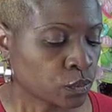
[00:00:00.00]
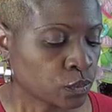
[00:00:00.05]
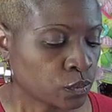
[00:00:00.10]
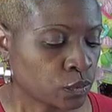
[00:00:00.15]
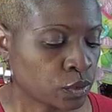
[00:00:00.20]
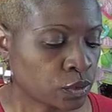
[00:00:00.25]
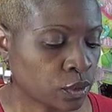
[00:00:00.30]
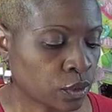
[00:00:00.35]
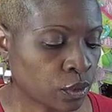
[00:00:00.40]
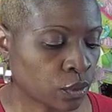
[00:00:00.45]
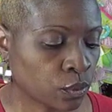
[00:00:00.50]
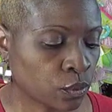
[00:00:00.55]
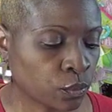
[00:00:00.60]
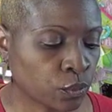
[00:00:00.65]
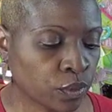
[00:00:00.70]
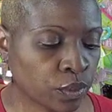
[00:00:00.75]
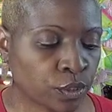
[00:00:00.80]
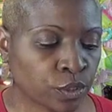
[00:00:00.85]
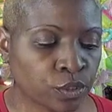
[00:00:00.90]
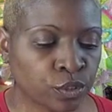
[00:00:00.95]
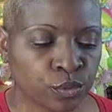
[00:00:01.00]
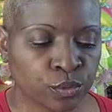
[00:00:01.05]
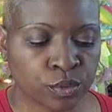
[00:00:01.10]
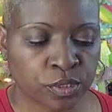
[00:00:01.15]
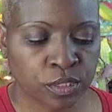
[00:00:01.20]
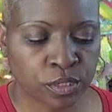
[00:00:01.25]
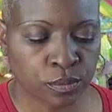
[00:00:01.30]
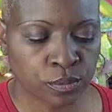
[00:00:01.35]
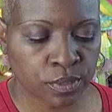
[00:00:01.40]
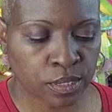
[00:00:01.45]
So we're going to use
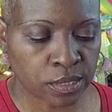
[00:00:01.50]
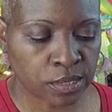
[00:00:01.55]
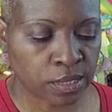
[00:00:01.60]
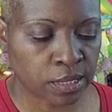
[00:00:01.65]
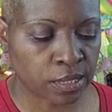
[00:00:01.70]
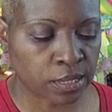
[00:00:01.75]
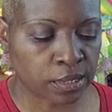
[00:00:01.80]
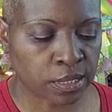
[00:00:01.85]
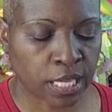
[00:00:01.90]
this one that says